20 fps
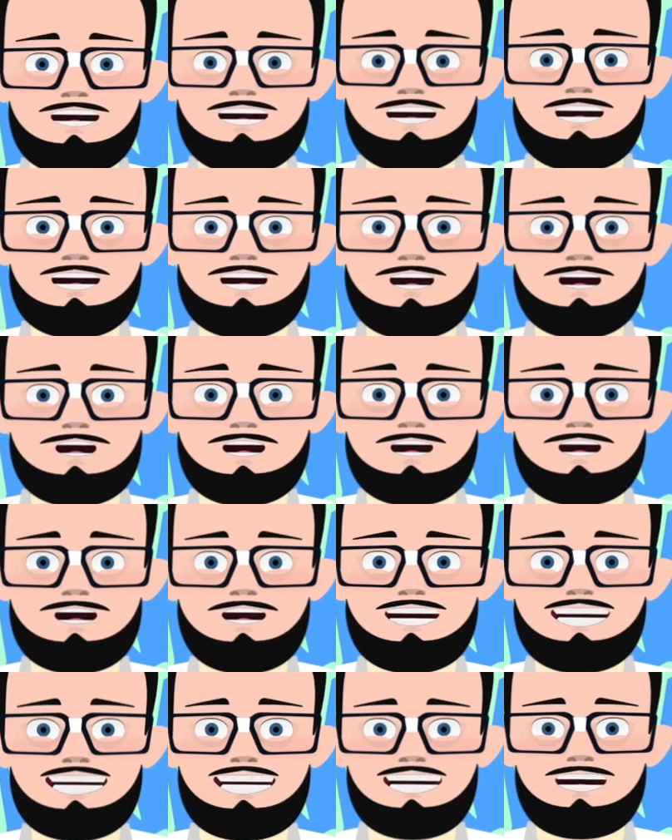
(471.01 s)
a limited
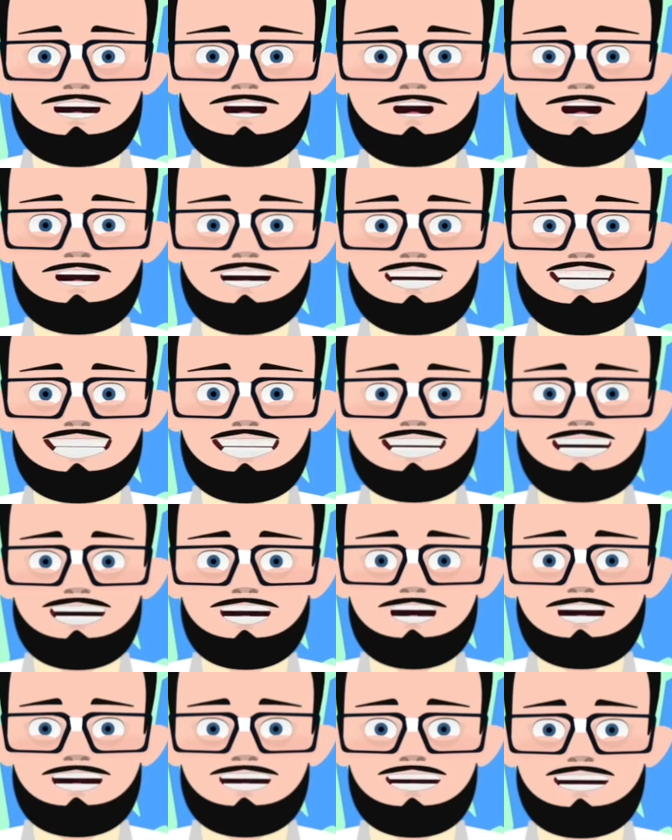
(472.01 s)
slip differential,
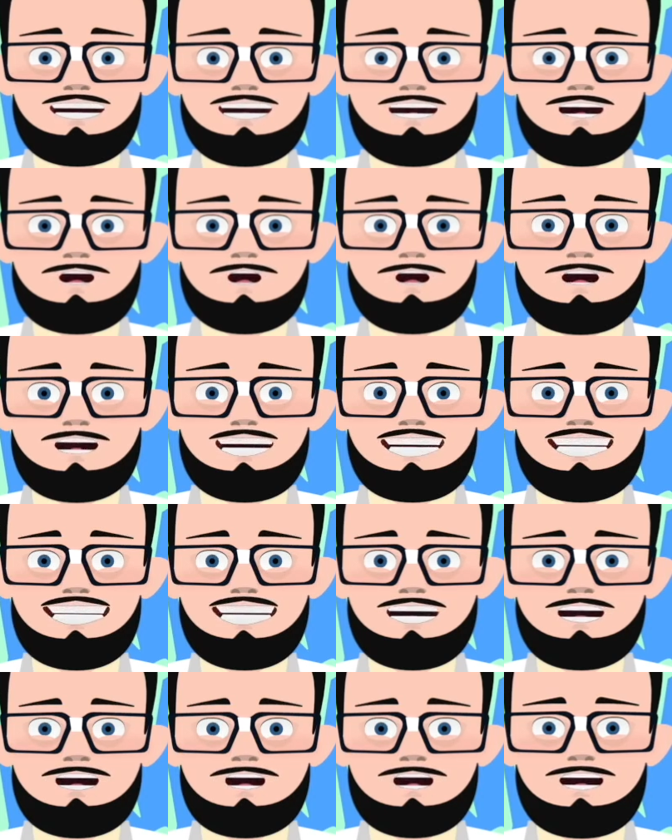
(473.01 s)
pretty much
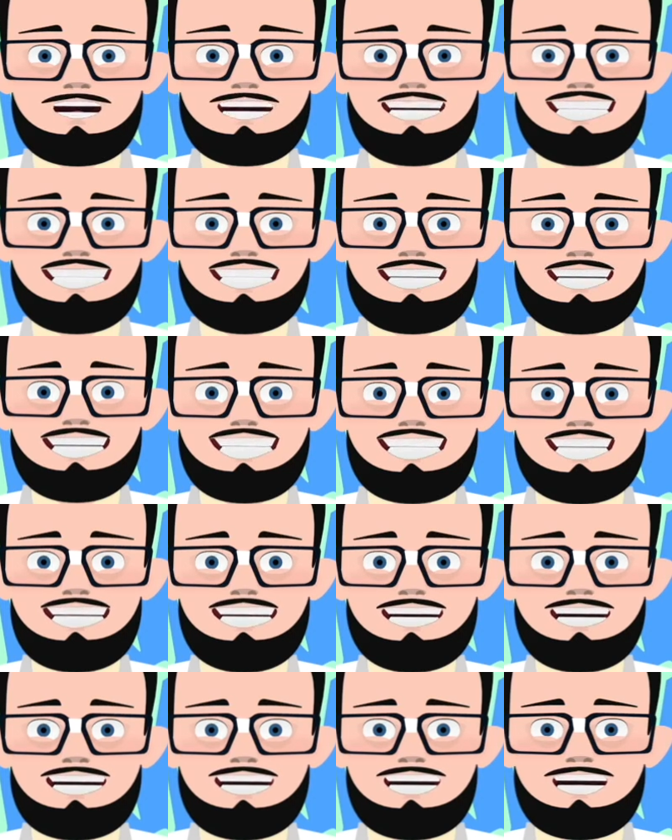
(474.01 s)

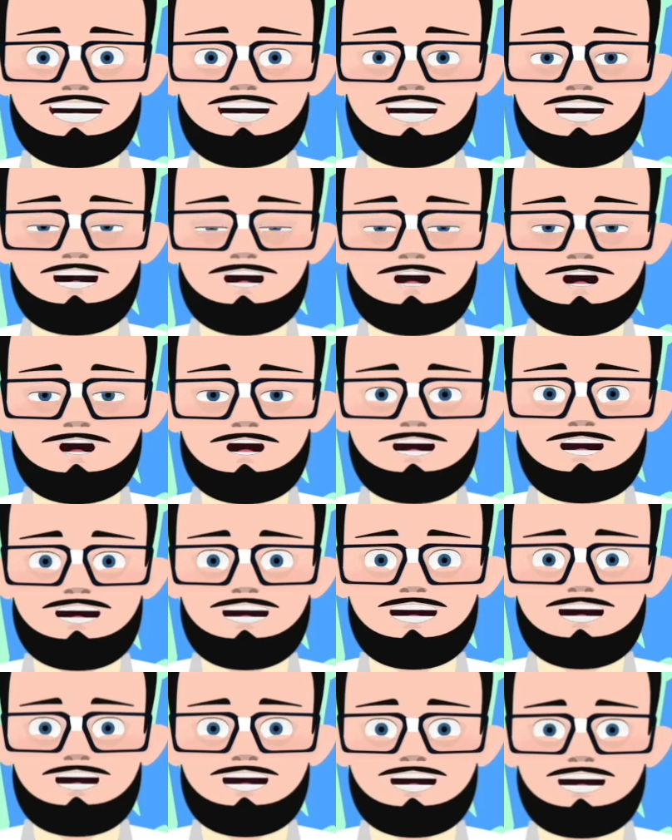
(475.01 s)
what's going to mitigate
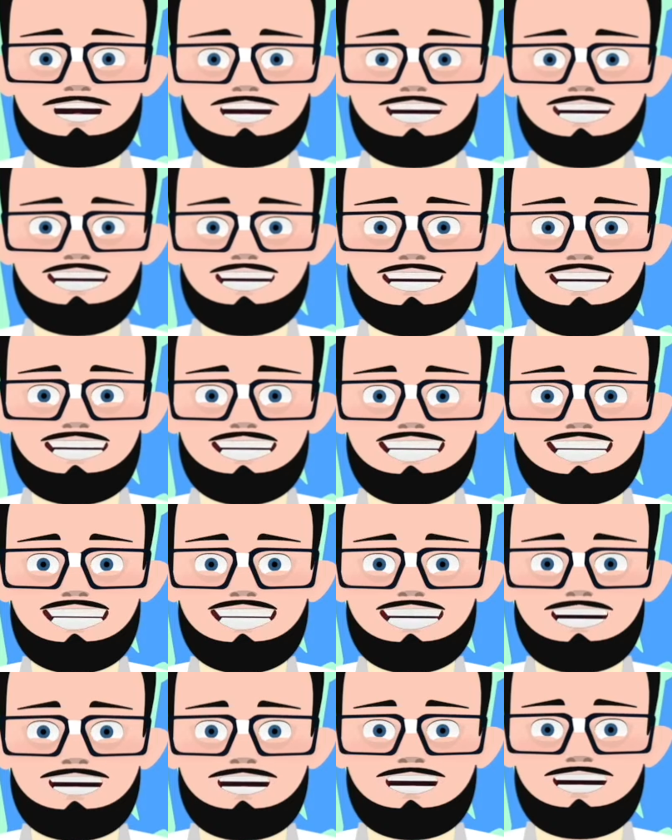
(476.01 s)
that wheel
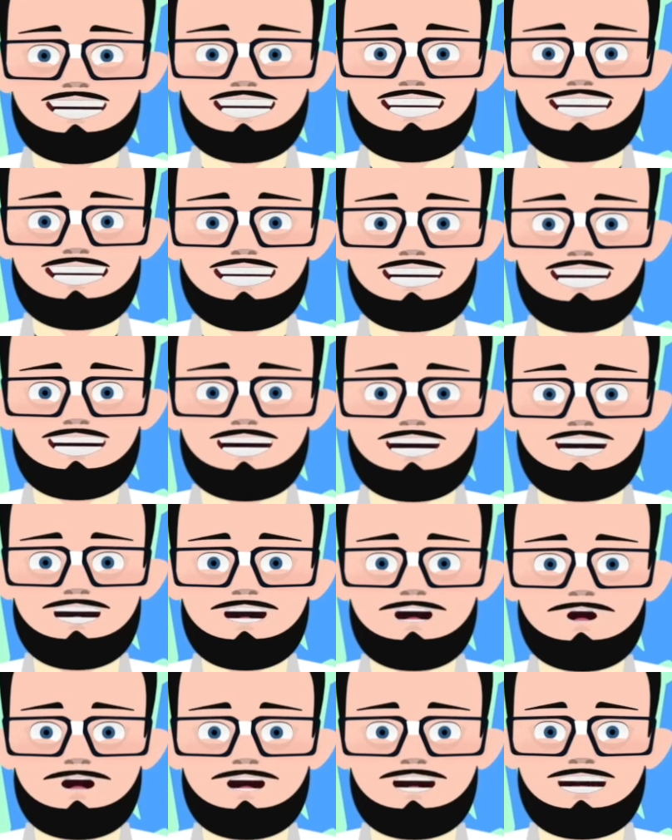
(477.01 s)
stopping is already
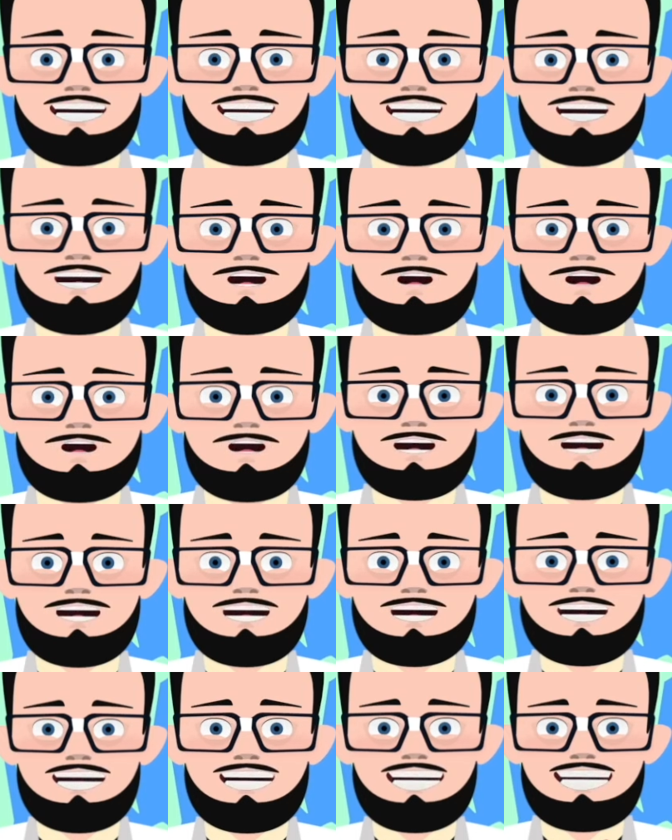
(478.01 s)
built into the
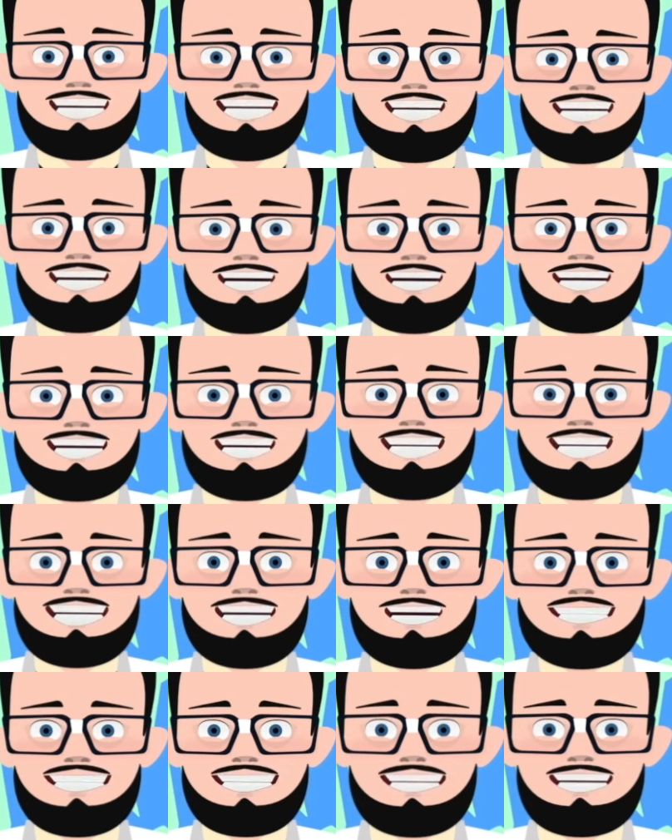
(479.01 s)
differential or to
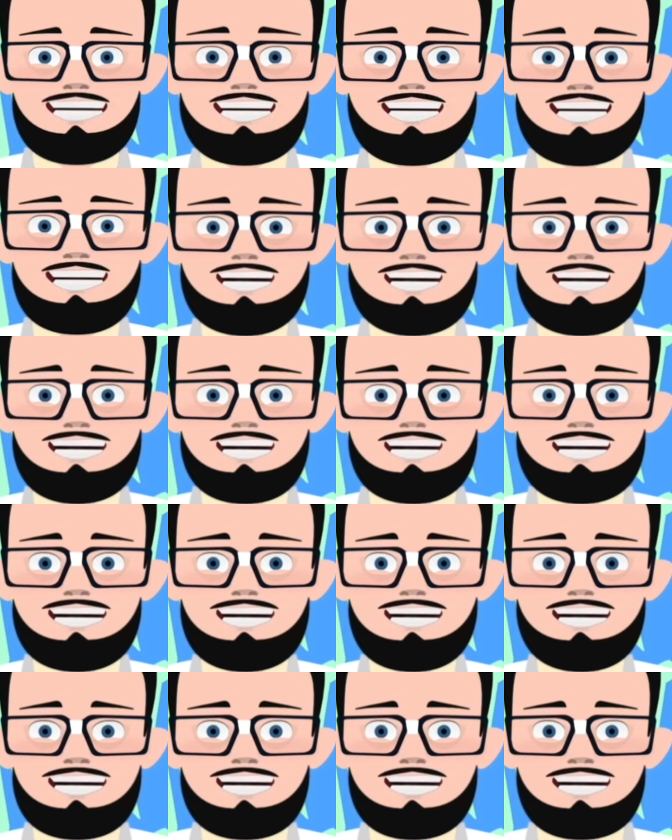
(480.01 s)
the